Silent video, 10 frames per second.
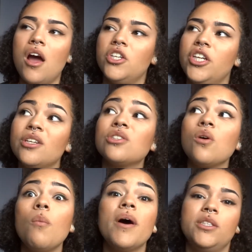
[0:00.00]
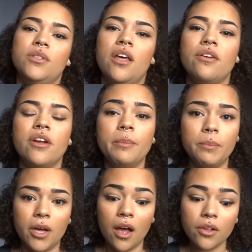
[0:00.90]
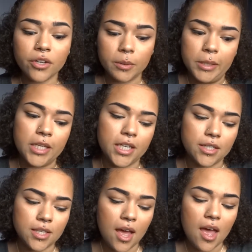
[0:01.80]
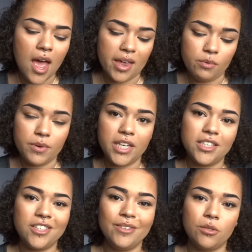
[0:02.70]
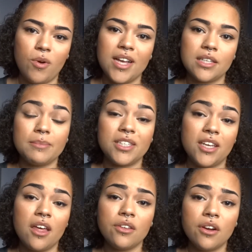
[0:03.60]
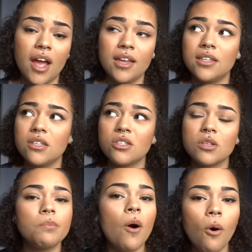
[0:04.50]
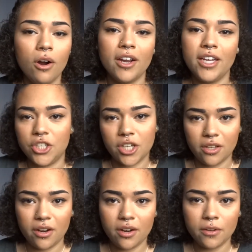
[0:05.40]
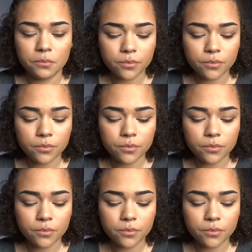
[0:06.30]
share so much with other colored communities, and what we need to do is rise up together and support each other.